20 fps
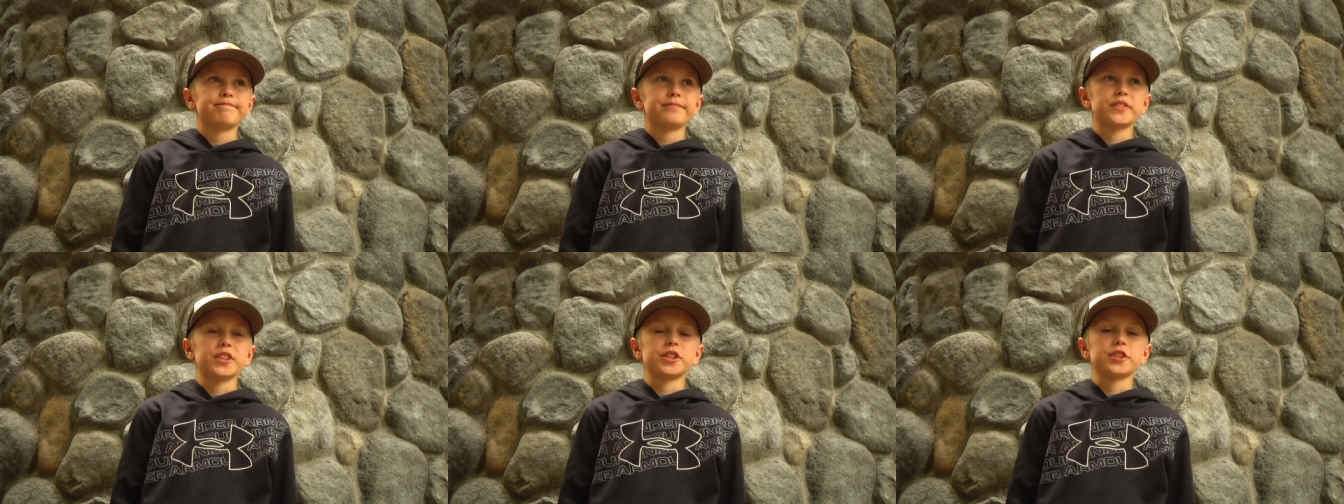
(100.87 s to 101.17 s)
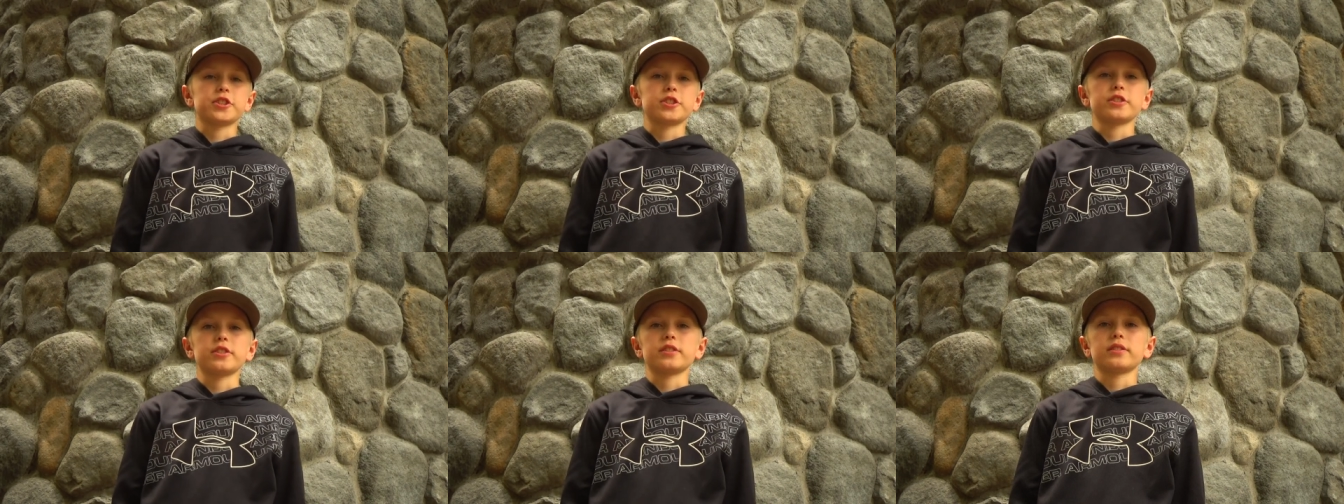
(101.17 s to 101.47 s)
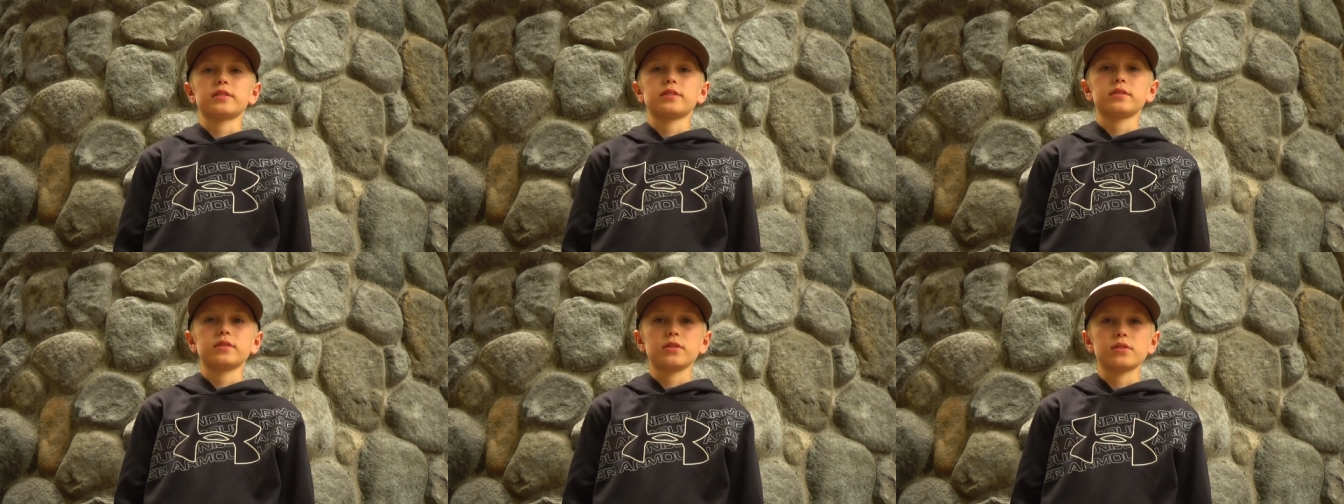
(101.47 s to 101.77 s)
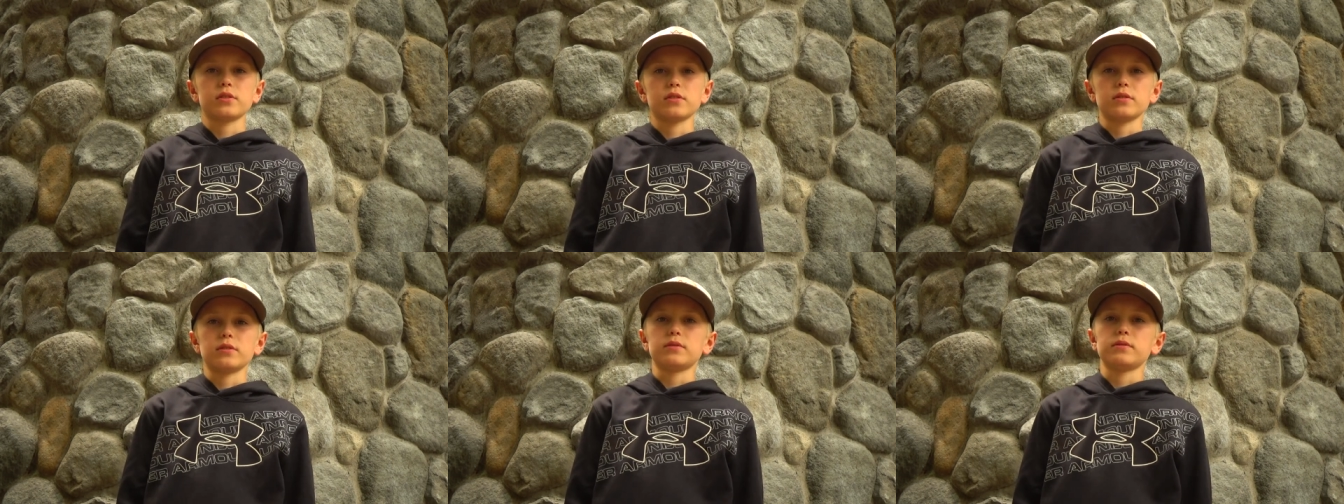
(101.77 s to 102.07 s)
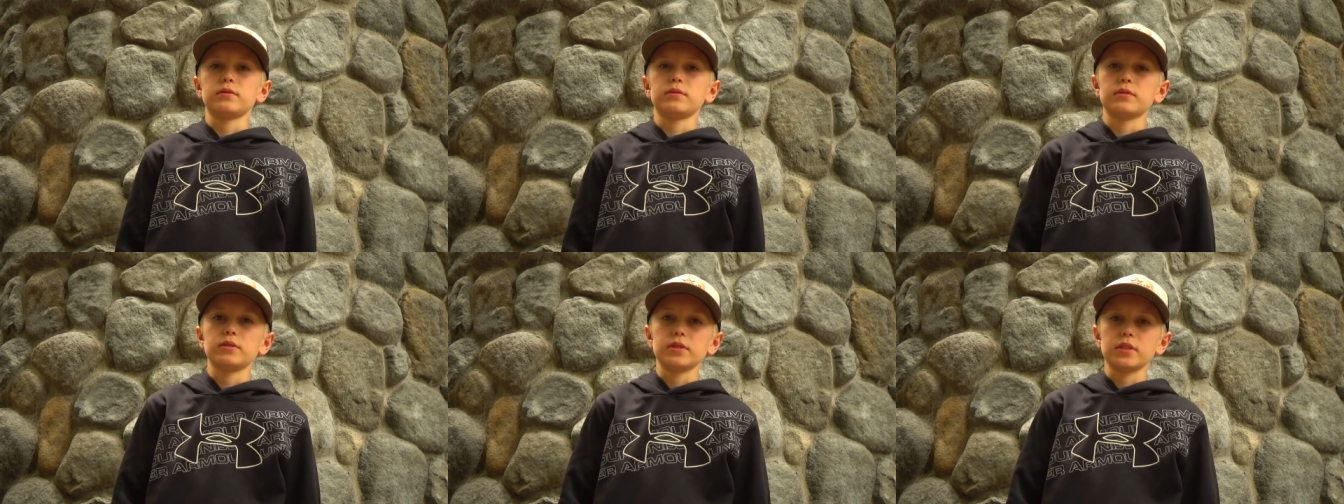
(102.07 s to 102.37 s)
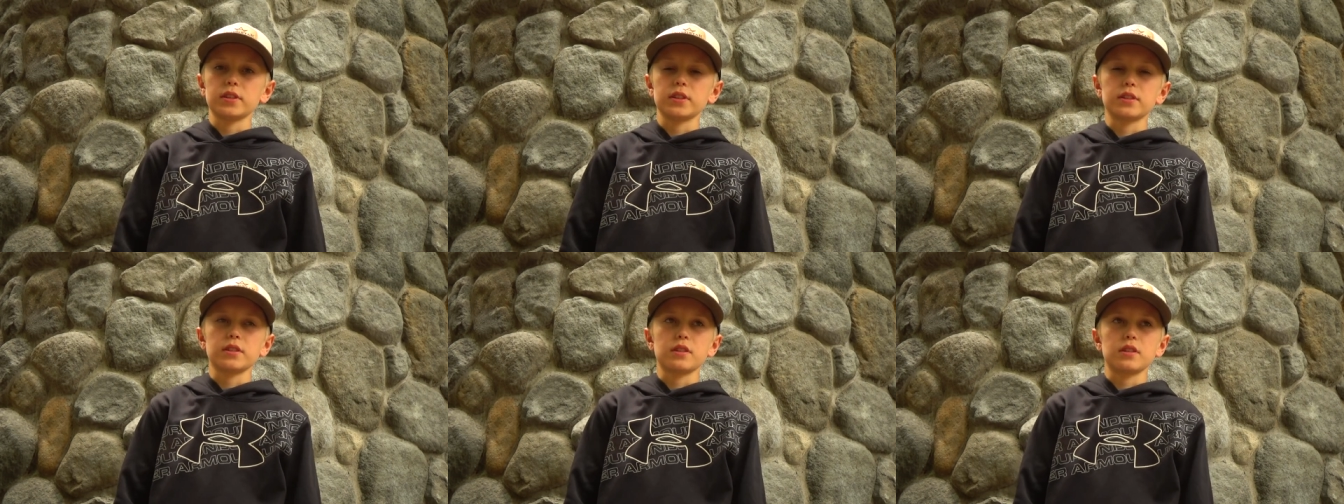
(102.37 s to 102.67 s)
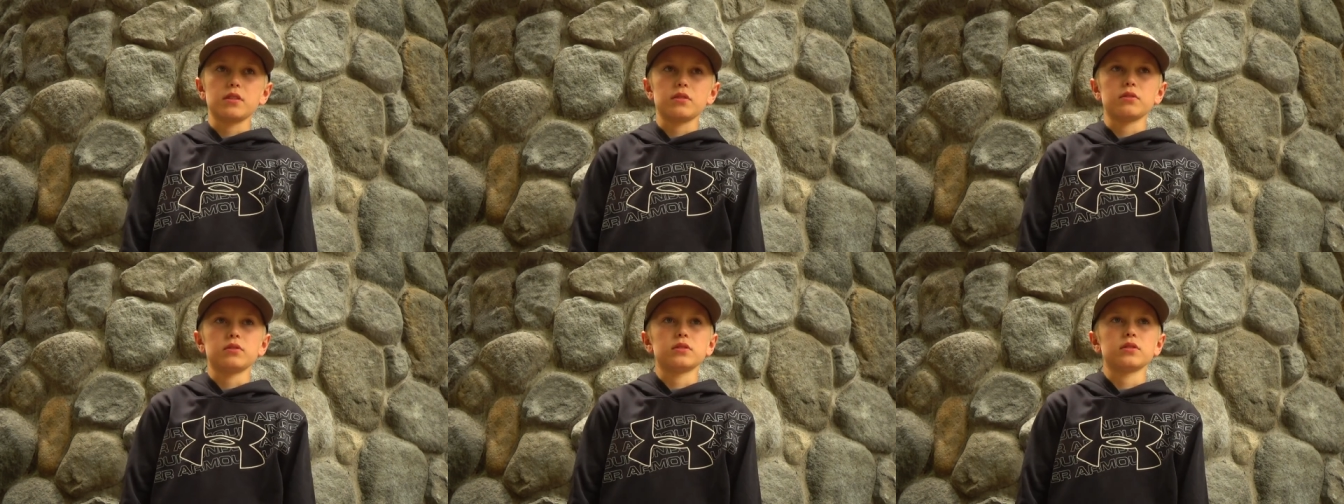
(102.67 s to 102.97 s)
Not sure. Those are really hard to
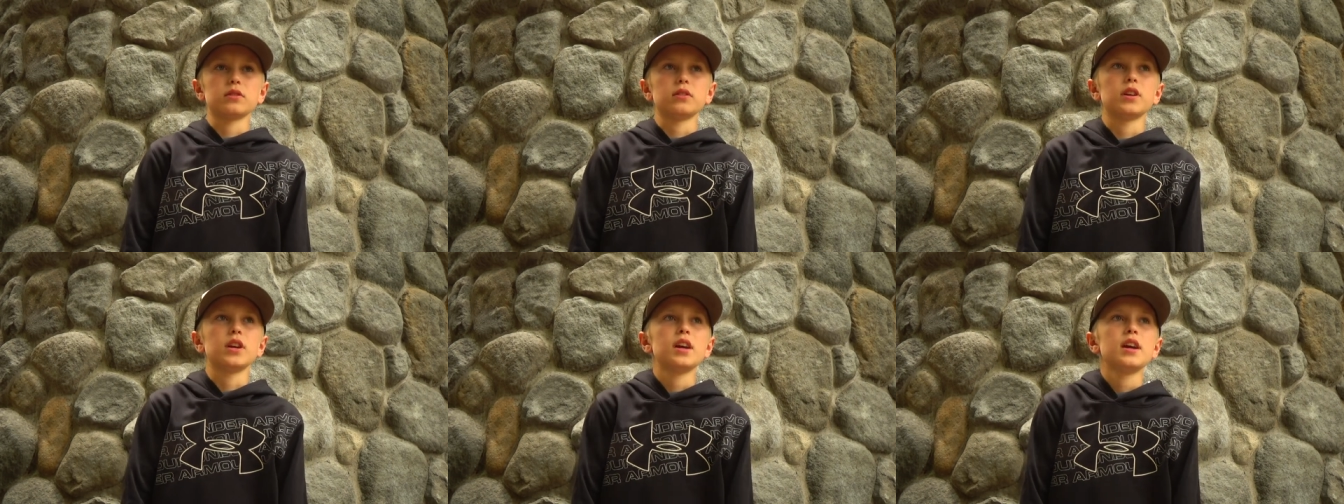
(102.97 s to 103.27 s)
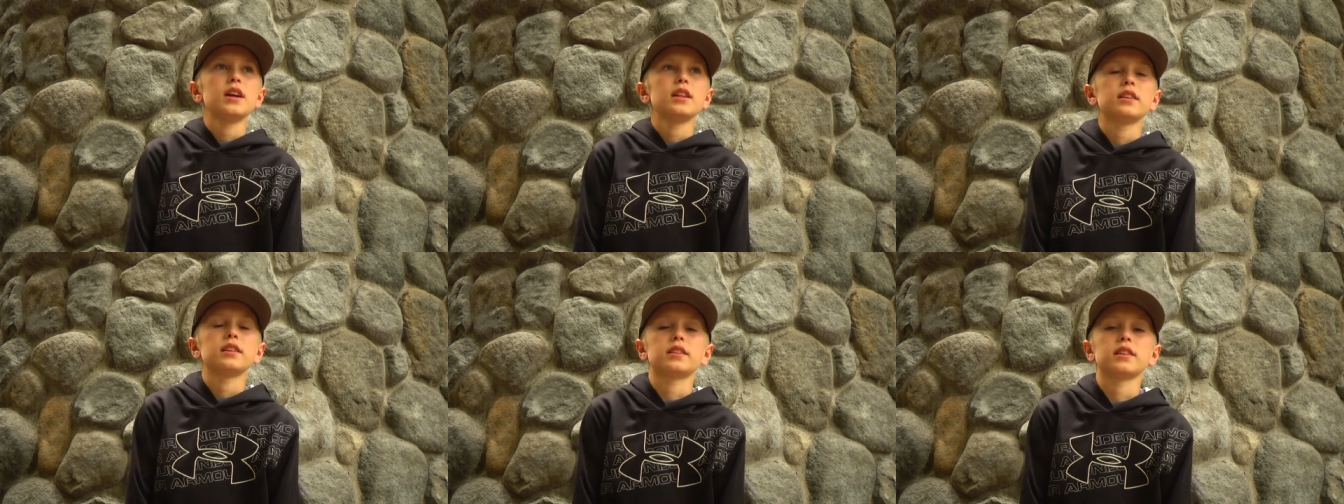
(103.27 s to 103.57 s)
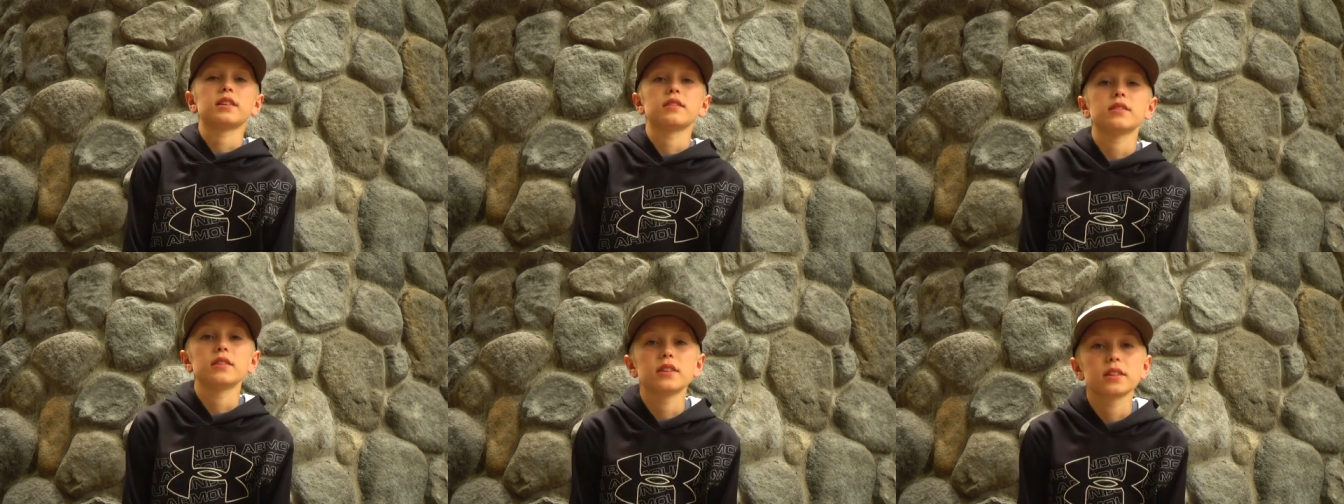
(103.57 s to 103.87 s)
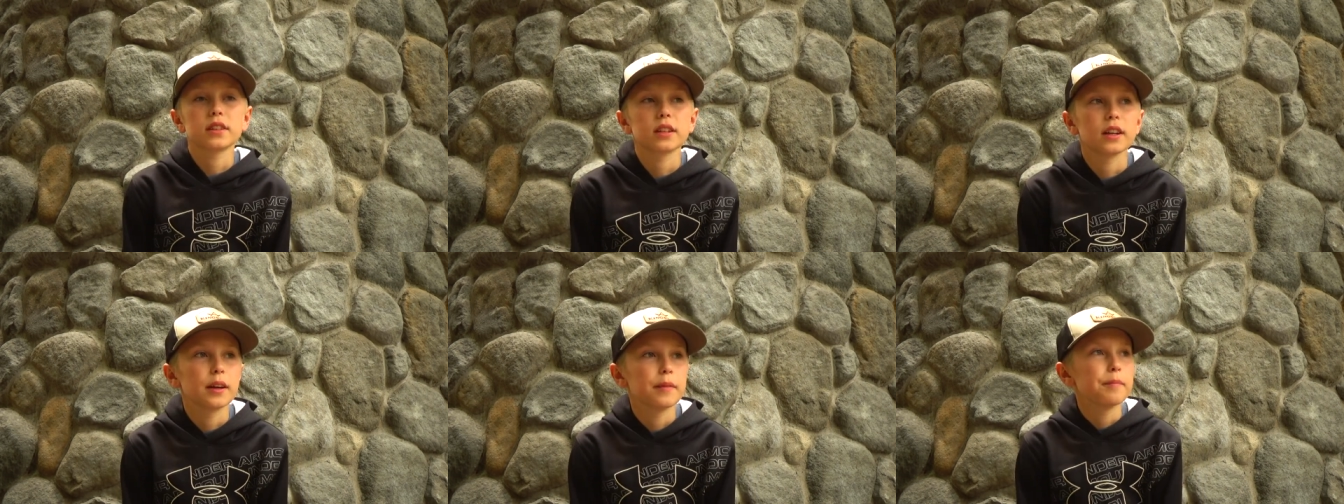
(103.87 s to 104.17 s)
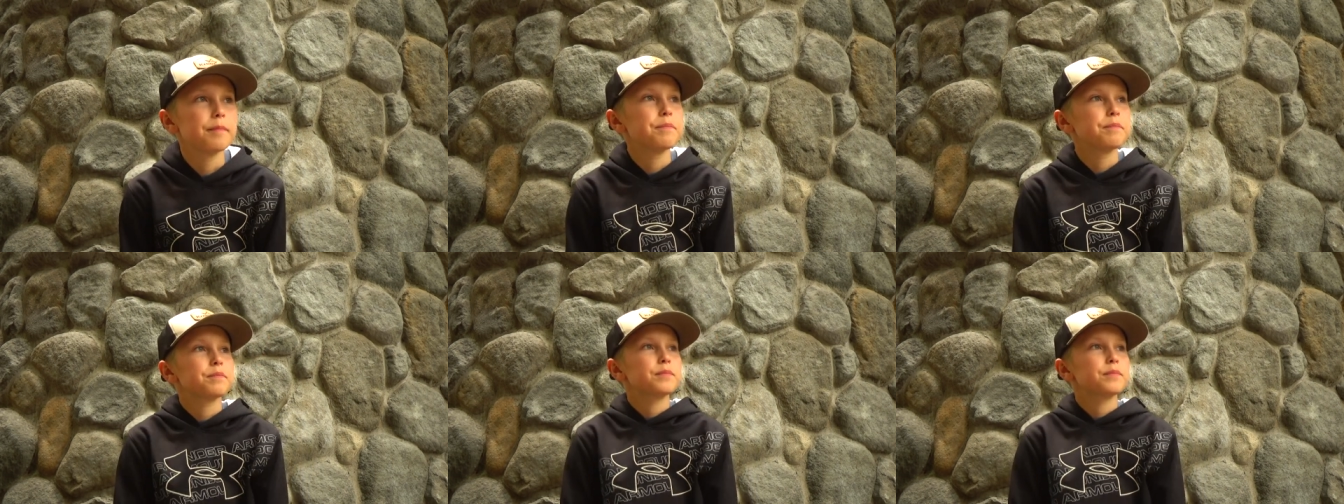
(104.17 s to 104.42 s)
do, so it take a long time.